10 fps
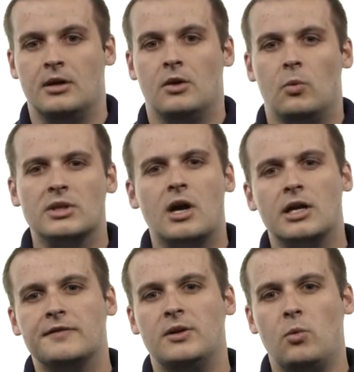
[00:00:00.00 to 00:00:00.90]
What's
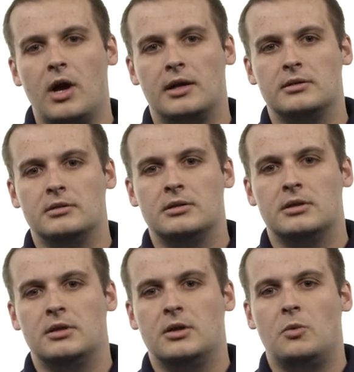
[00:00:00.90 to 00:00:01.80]
argv1?
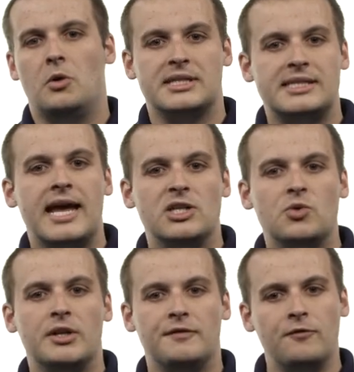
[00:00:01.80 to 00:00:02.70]
Well, it's
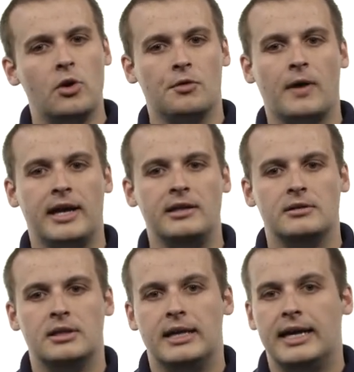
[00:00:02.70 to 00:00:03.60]
1024, right?
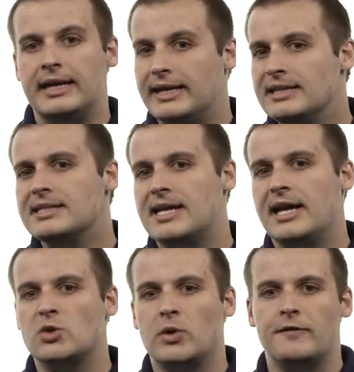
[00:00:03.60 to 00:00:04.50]
It is
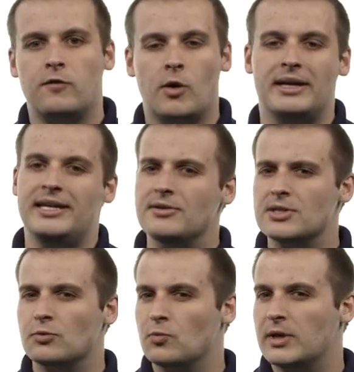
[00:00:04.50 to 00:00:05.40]
1024, but here's
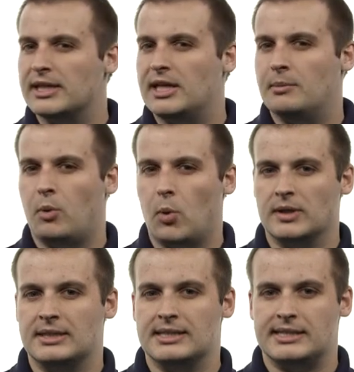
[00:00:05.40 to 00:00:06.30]
a really
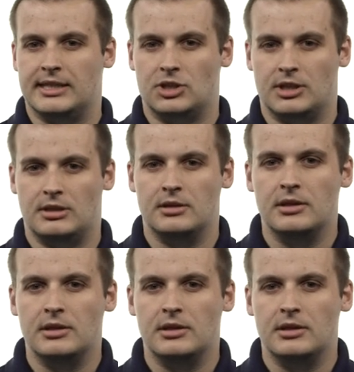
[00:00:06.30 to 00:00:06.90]
important distinction.